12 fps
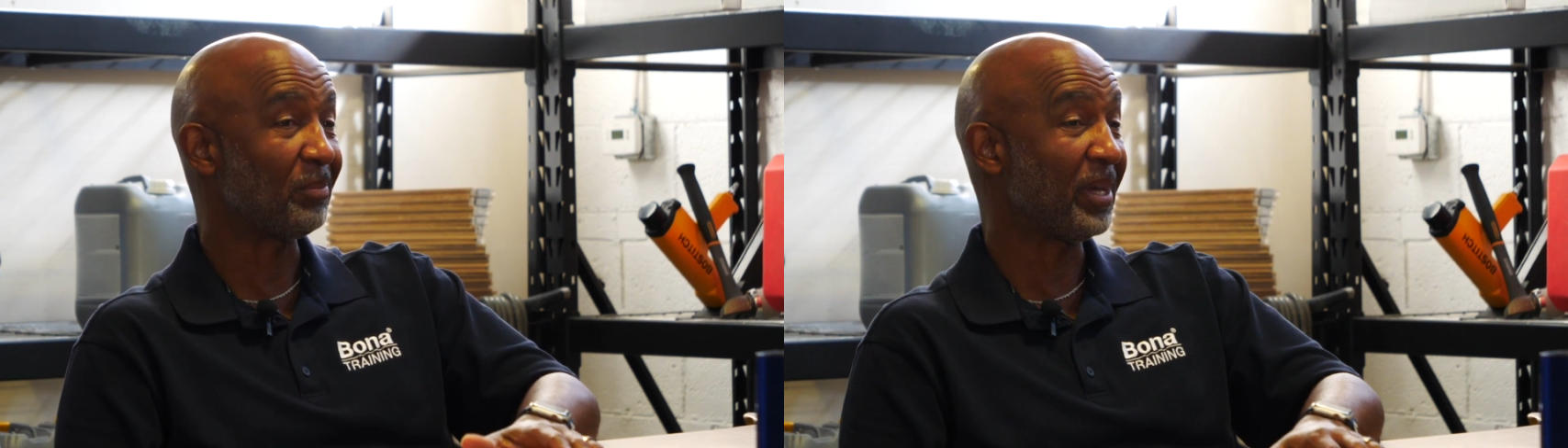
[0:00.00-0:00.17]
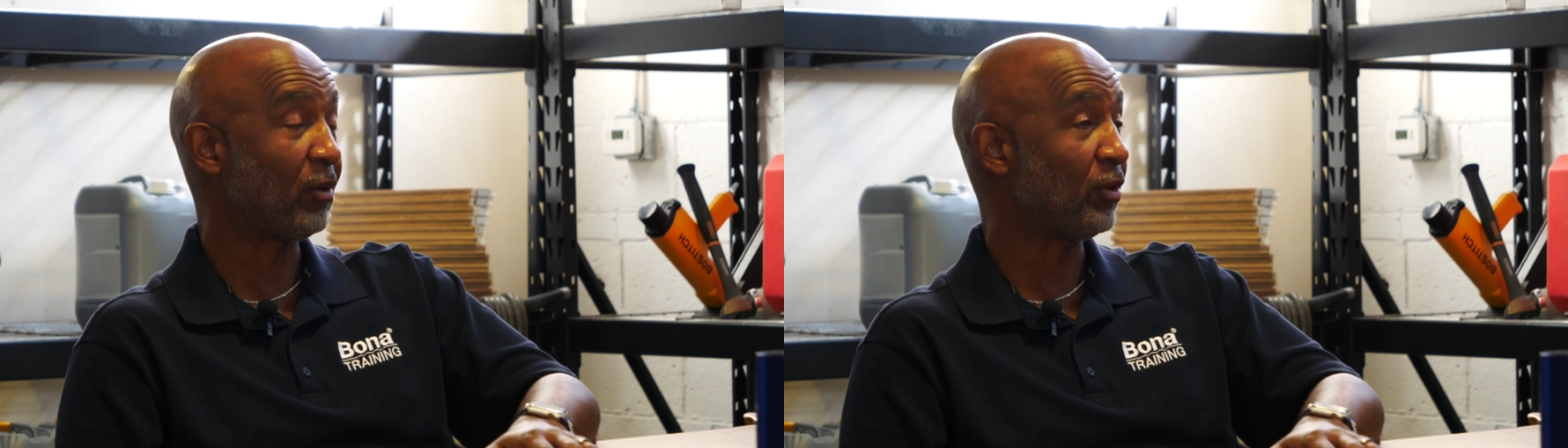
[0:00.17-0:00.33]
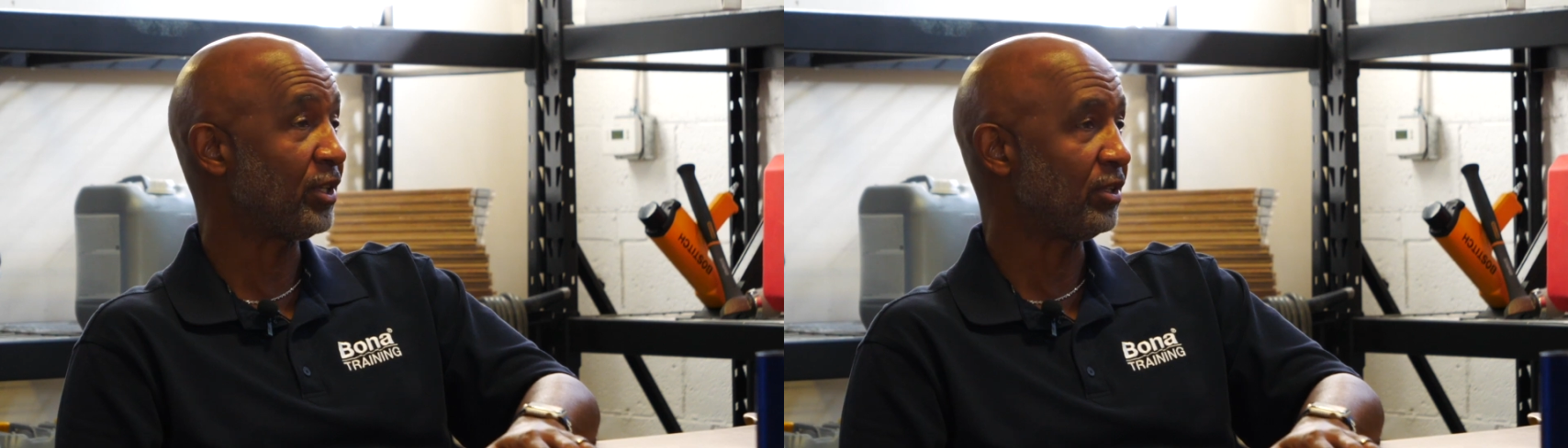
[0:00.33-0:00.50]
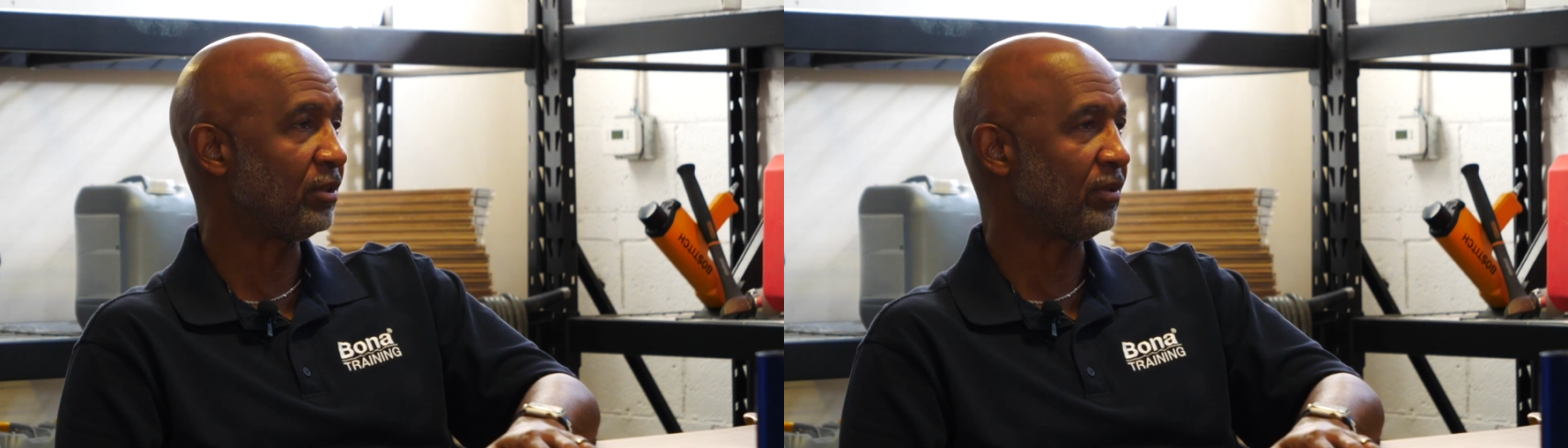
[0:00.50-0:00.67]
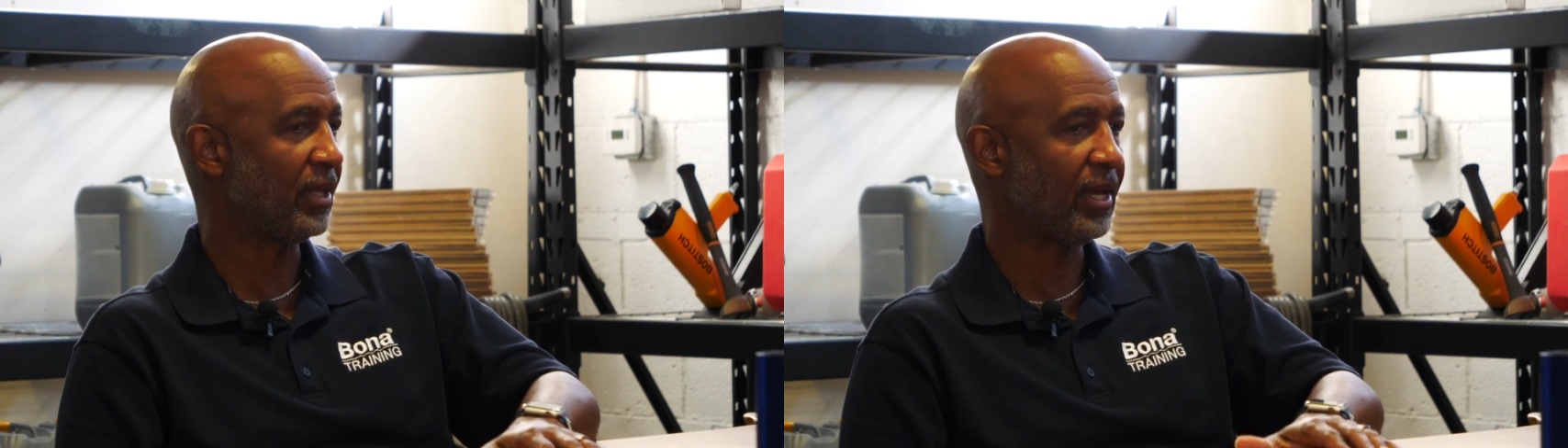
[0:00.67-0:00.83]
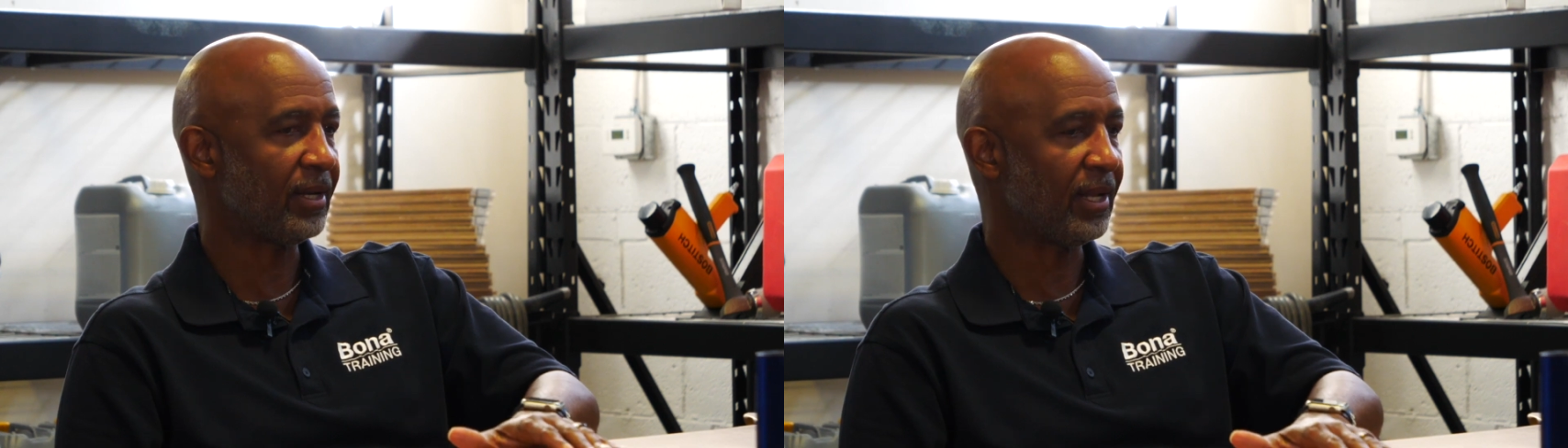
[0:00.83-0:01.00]
But man, when you
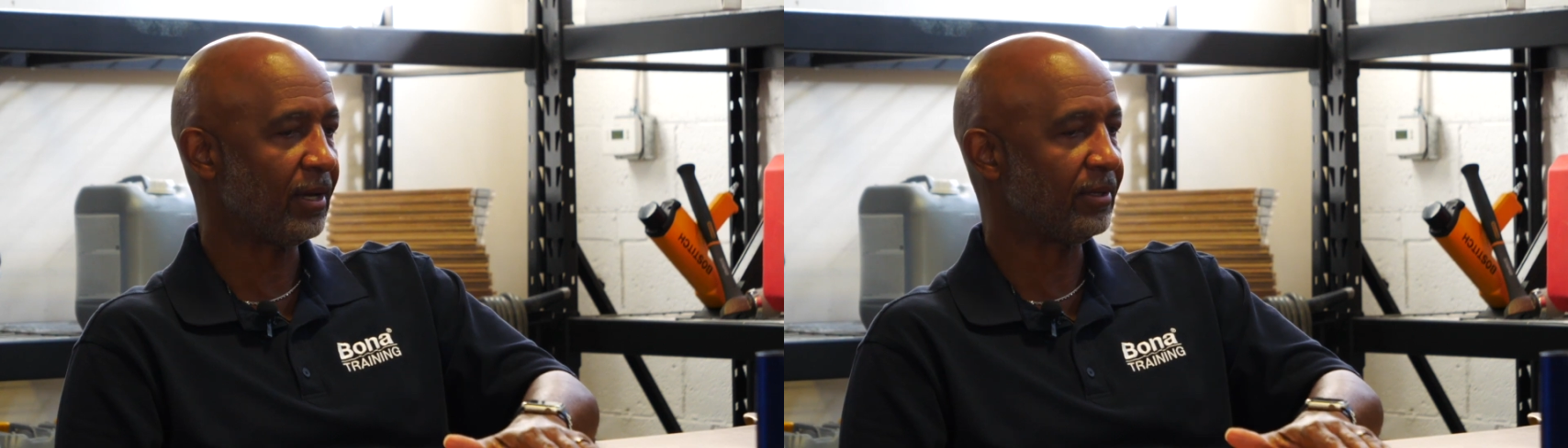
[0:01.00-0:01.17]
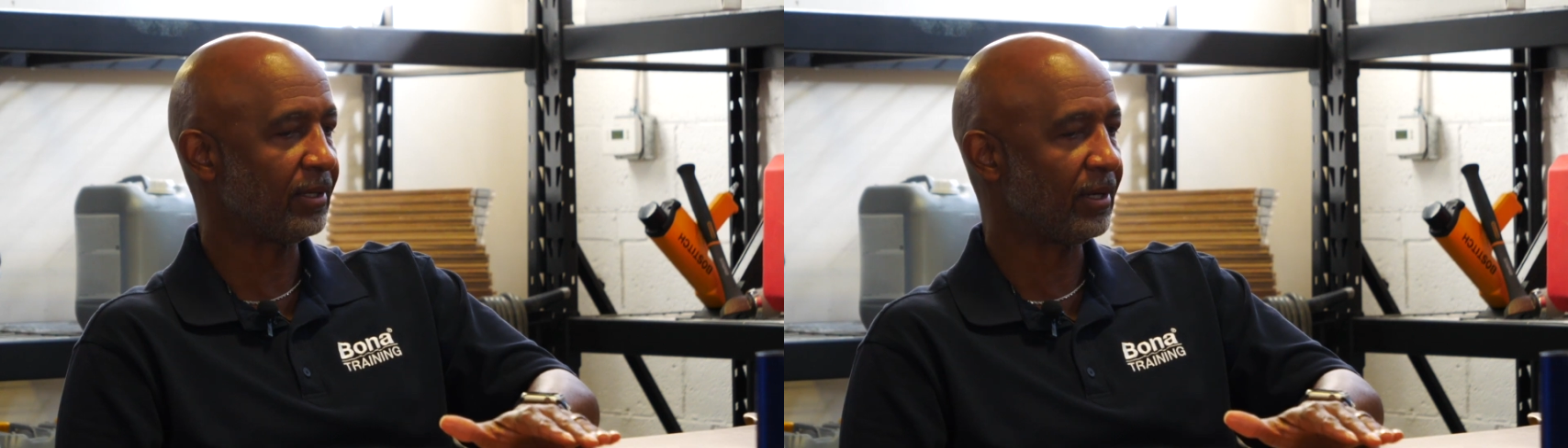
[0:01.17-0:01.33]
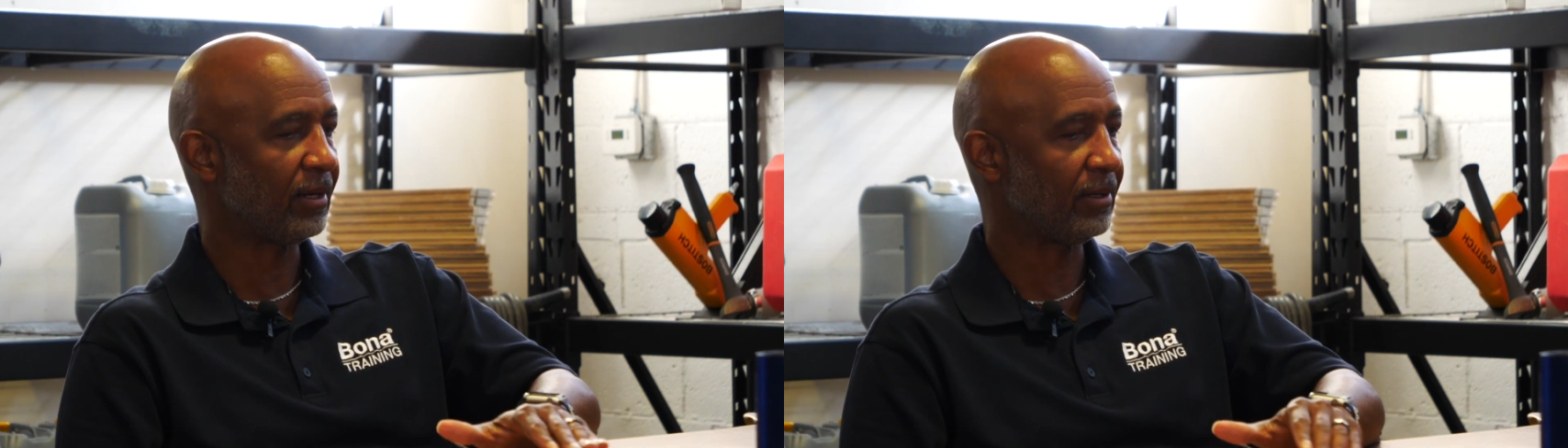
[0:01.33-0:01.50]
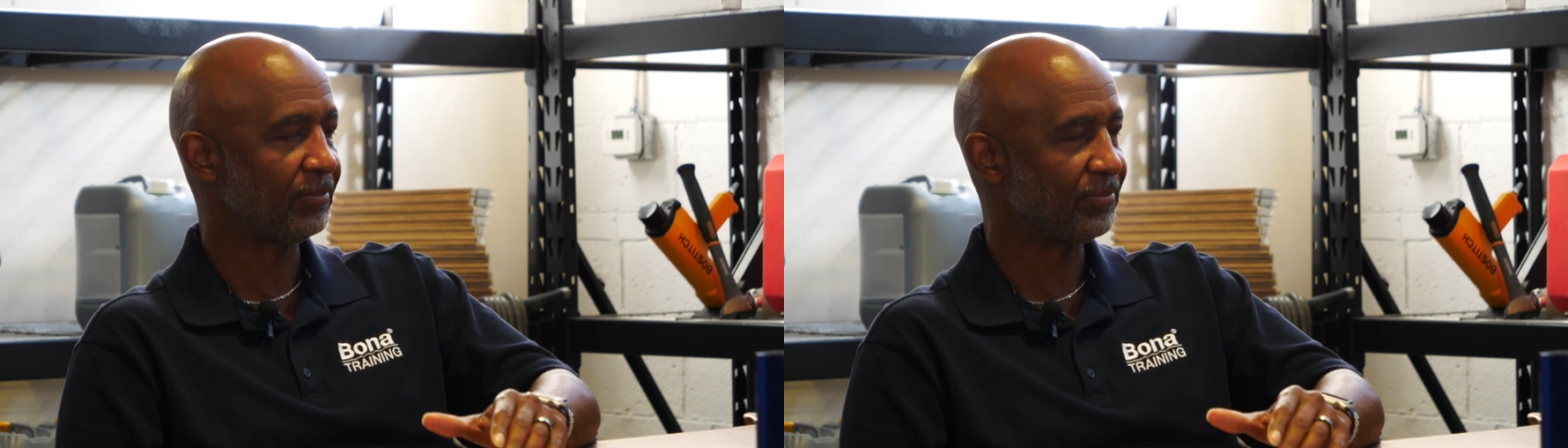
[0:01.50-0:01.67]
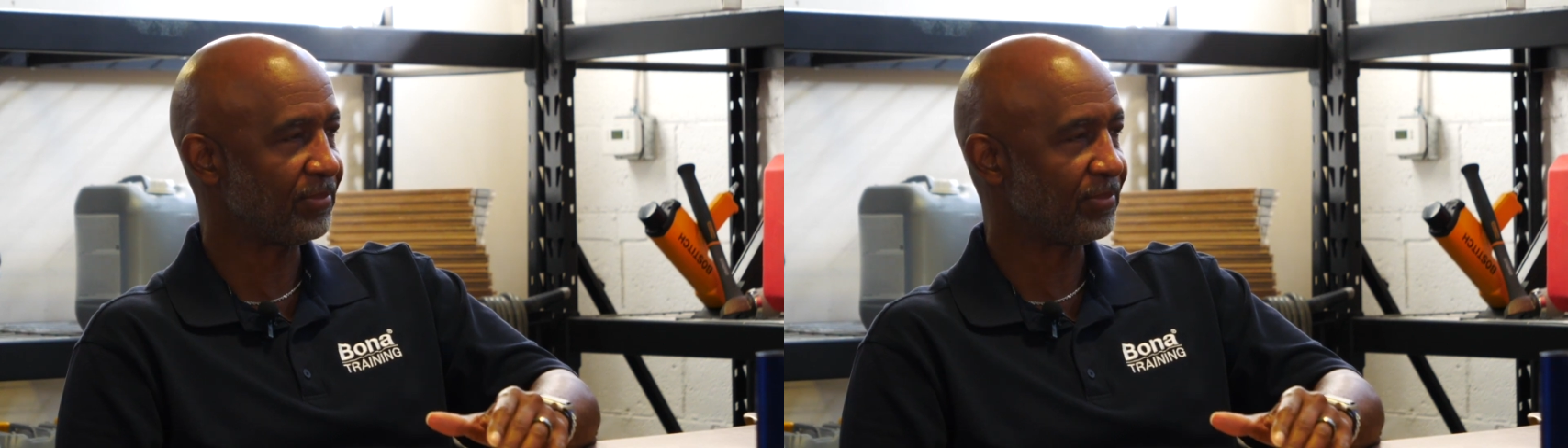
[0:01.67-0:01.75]
do that, now you got to